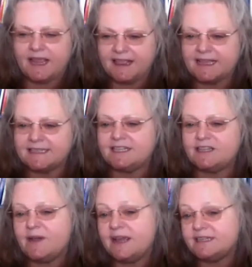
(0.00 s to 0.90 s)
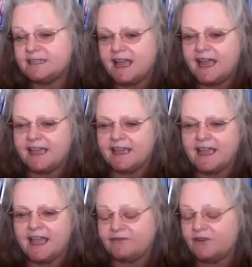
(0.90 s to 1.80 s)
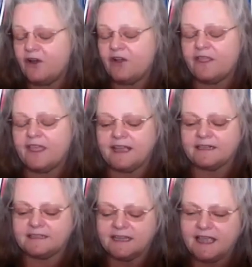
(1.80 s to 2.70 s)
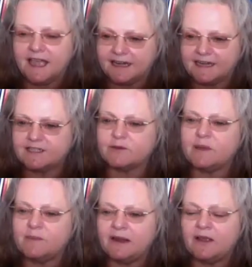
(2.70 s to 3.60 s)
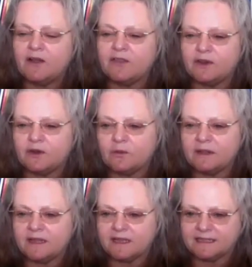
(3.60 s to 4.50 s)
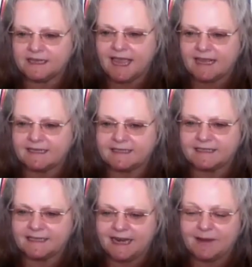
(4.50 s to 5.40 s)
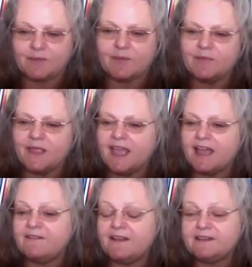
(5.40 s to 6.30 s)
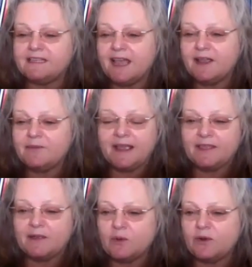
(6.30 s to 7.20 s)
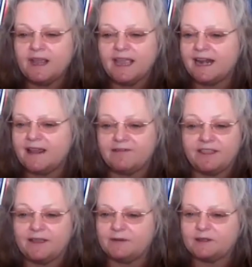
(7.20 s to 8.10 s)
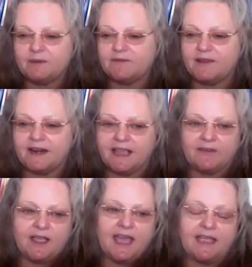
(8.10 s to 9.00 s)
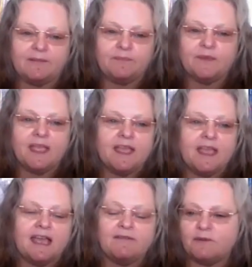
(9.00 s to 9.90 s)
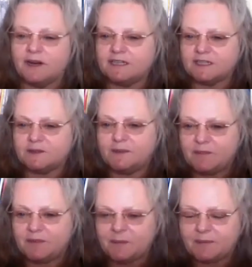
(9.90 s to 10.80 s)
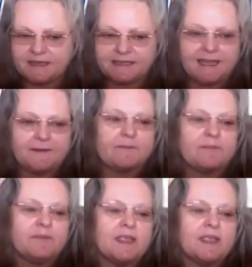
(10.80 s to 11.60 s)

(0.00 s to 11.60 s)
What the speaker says: In that situation, I forgot that, and it took me a bit longer than normal to get to sleep. I phoned home in the morning, and everything was perfectly okay. Everyone had just been a bit busy.